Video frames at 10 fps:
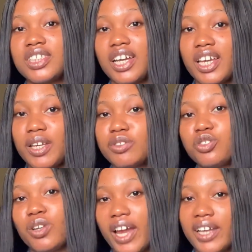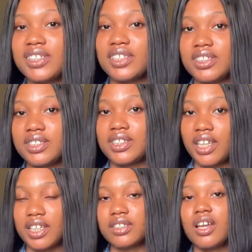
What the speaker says: that helps to lighten the skin.